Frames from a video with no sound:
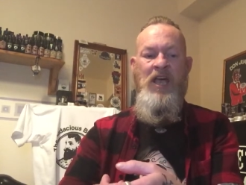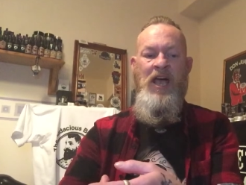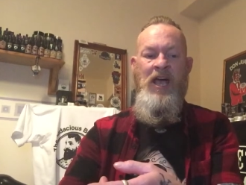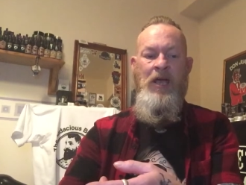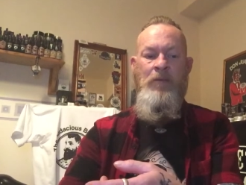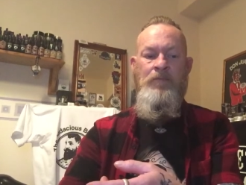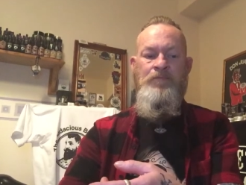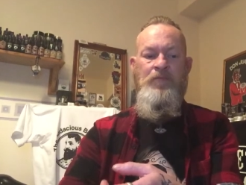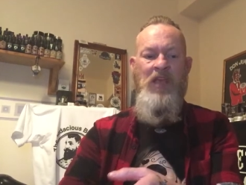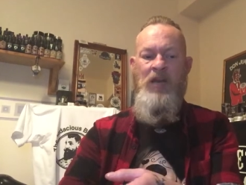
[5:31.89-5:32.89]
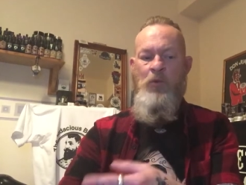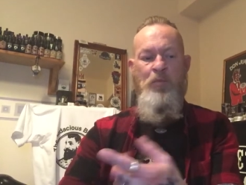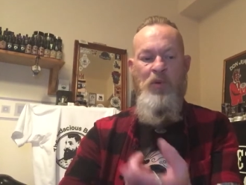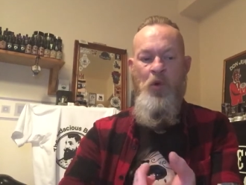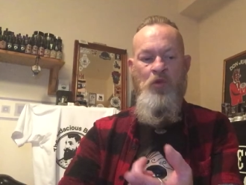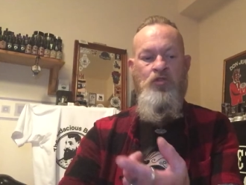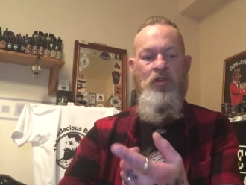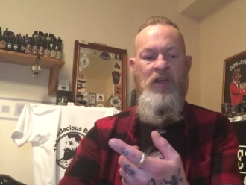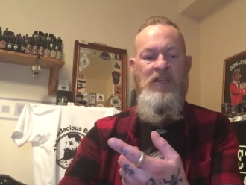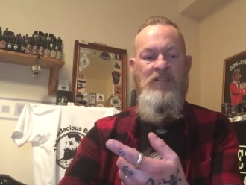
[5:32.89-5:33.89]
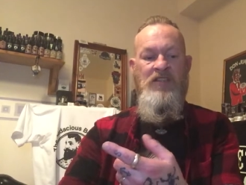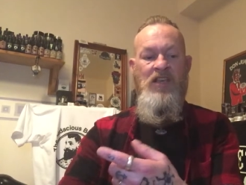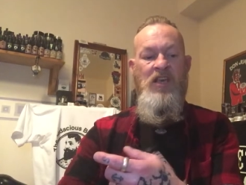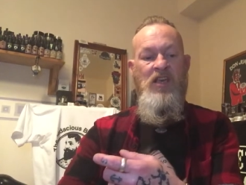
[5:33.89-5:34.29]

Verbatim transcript: um, animal portraits,